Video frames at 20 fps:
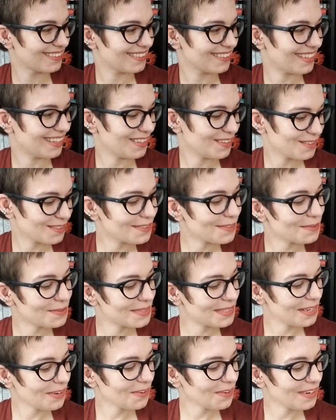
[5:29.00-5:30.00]
And they're so
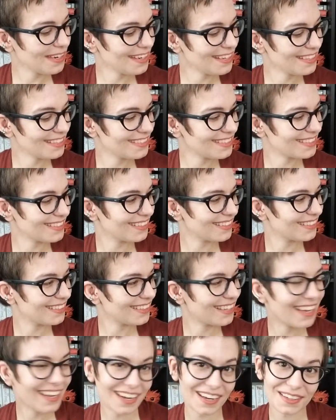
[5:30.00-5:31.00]
serious.
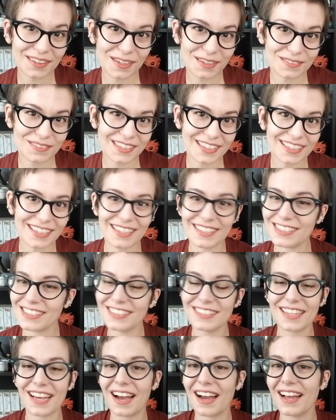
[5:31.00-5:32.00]
And I love it.
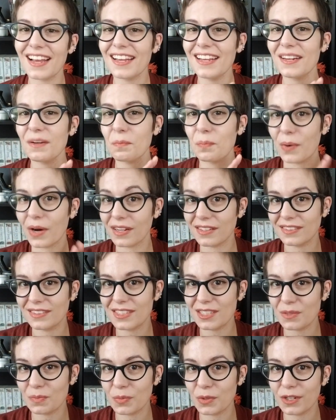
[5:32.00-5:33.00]
I bought
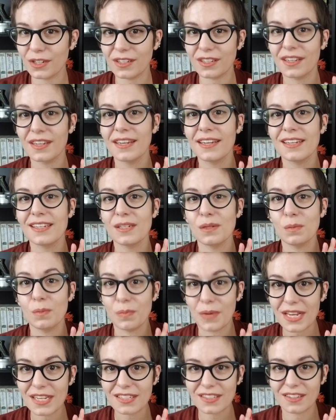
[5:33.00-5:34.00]
this book
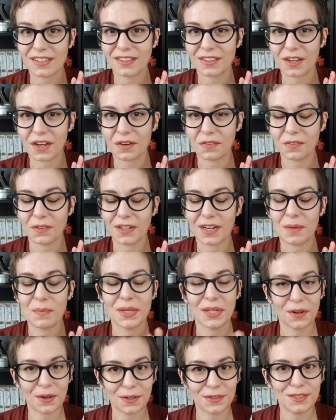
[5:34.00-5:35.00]
based on the cover. I
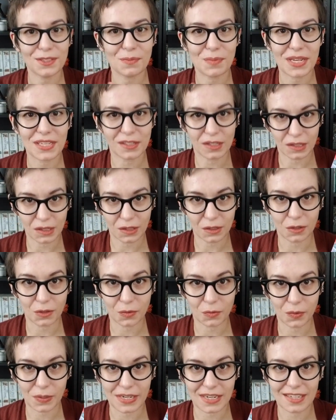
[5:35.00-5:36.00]
mean, also based on the
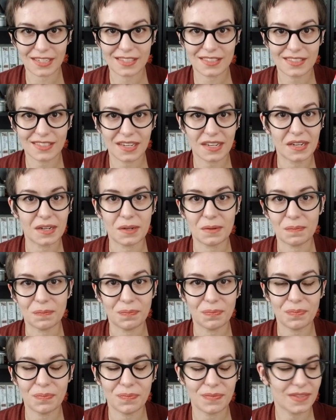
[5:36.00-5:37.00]
Goodreads
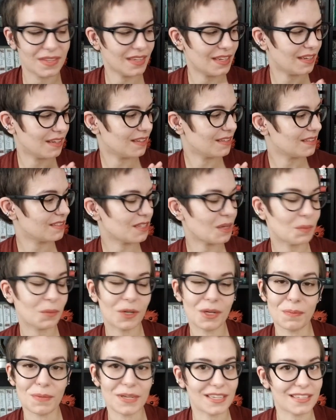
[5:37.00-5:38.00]

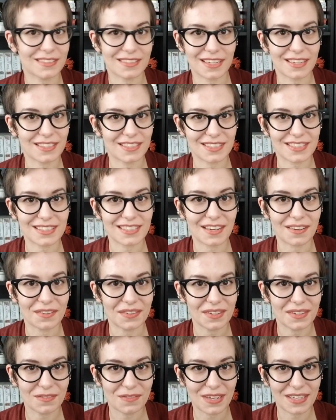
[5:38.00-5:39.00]
summary, because that just
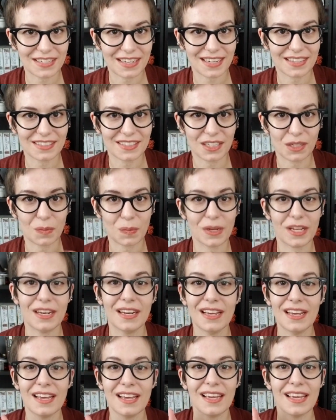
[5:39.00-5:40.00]
sounded fantastic. But
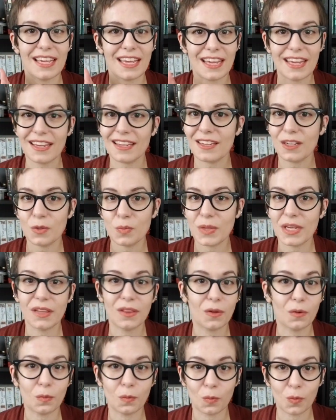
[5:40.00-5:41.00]
it could be
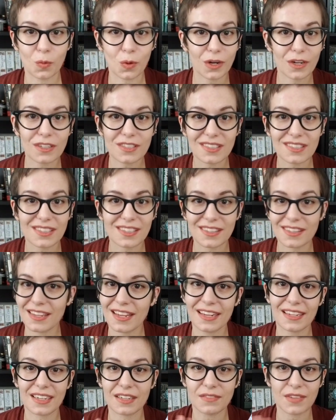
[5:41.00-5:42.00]
the worst
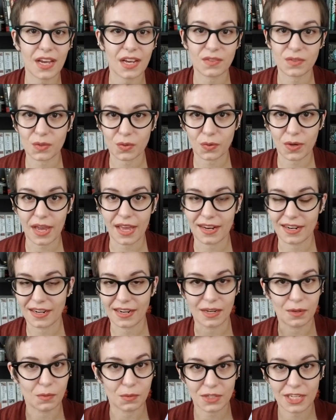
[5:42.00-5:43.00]
thing I've ever read, and
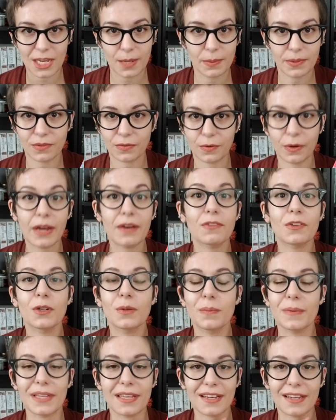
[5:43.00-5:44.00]
I will keep it forever
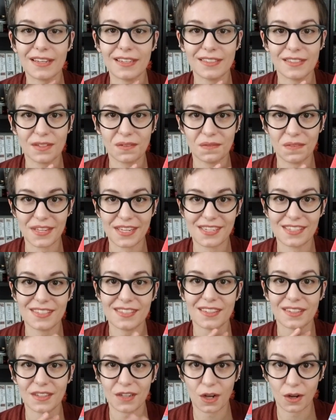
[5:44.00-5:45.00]
because of
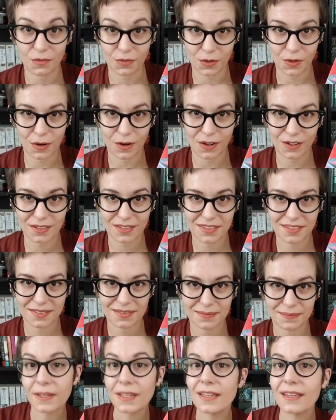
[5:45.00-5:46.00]
this cover art.
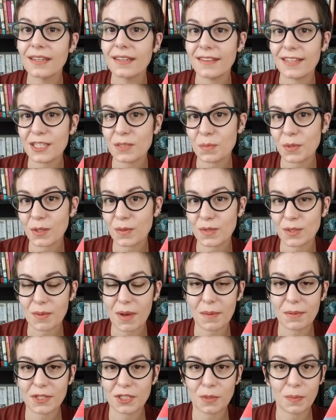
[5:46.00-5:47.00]
This book was
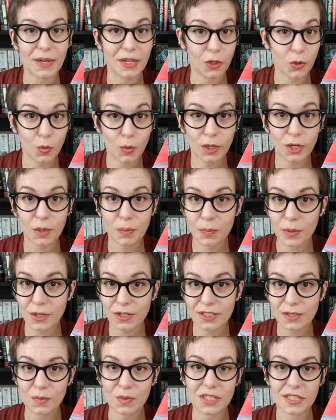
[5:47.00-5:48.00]
published by Quirk
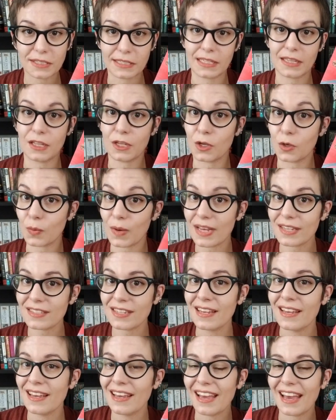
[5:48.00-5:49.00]
Books, which is in the US,
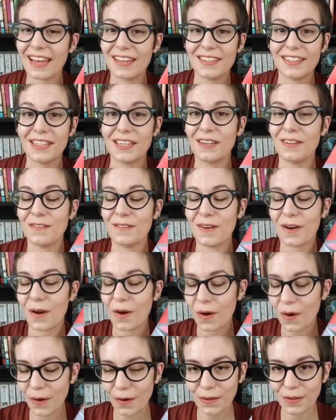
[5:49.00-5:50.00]
and to give
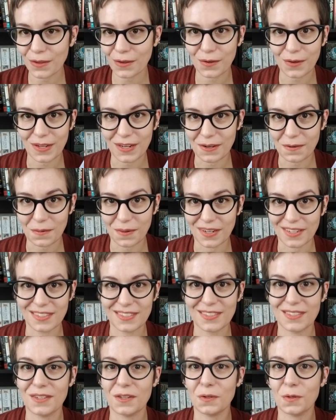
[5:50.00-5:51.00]
all the credit where
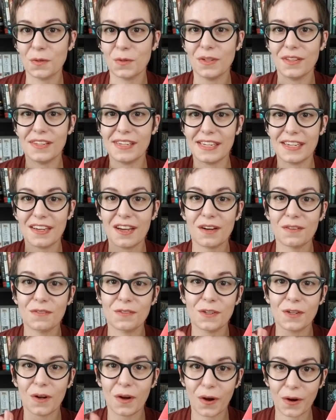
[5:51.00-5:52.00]
it's due, the
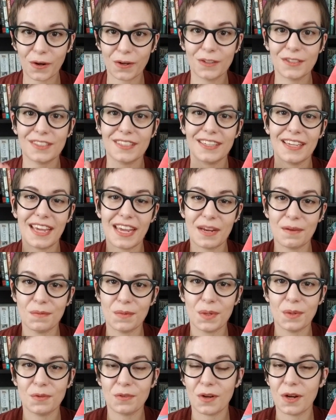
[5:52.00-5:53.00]
cover art
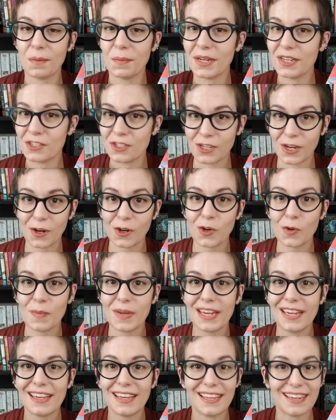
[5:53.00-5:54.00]
came from
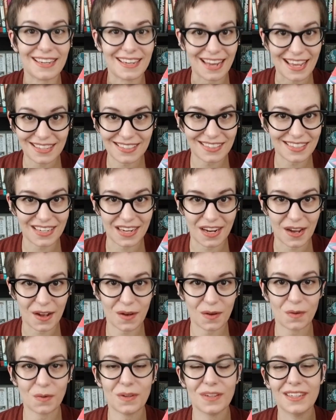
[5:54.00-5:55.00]
Jeremy
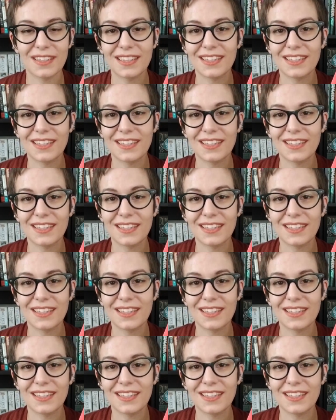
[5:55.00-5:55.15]
Enecio.